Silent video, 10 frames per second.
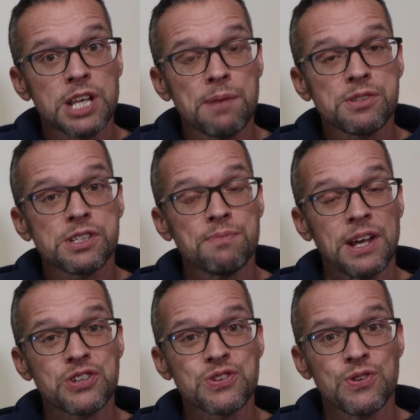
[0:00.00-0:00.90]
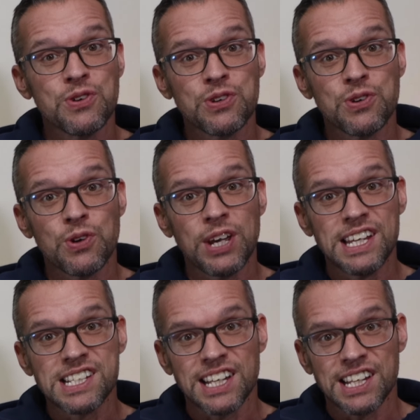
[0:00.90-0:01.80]
tips: make sure your
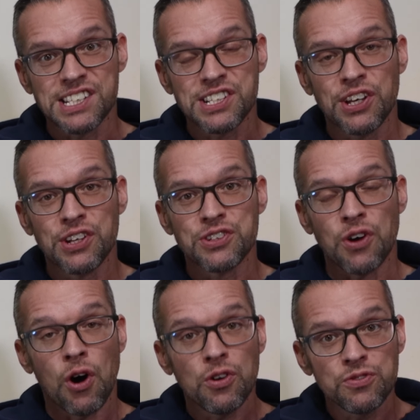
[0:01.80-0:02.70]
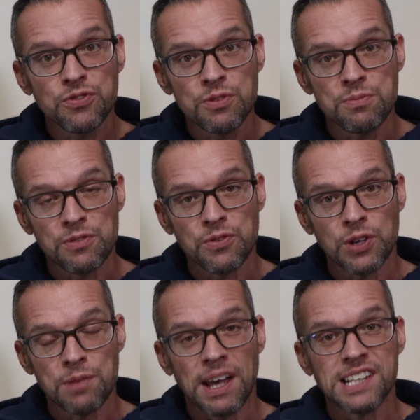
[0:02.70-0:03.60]
heater is turned off before
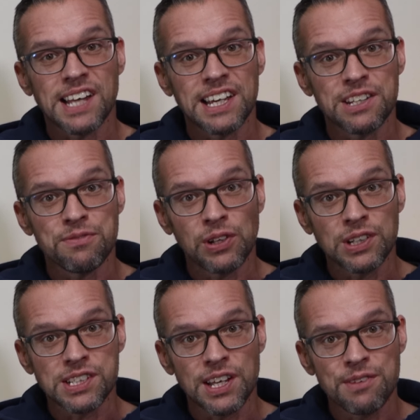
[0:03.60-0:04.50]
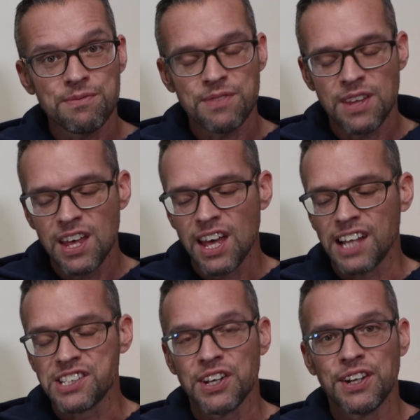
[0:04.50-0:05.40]
you maintain the filter,
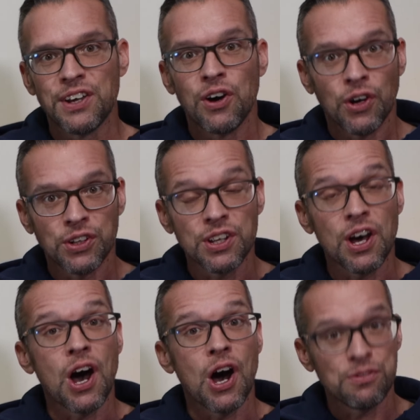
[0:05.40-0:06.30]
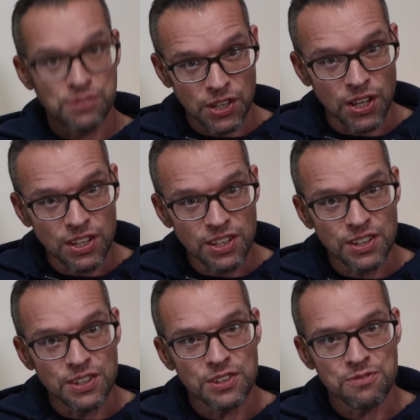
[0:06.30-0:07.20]
and turn it on after
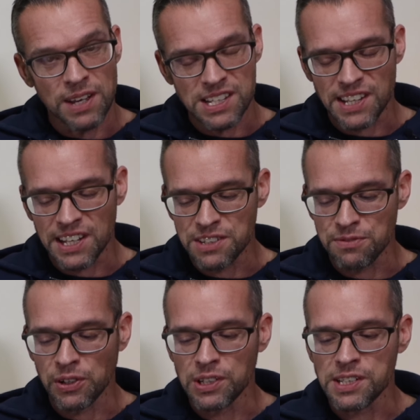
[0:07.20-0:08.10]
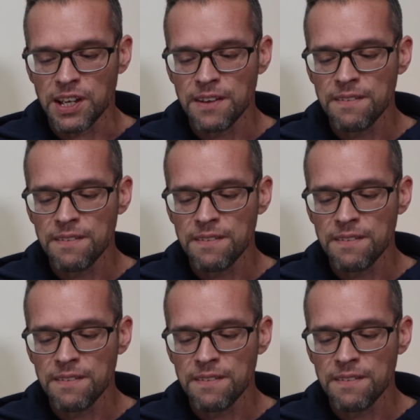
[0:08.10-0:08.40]
you've maintained the filter.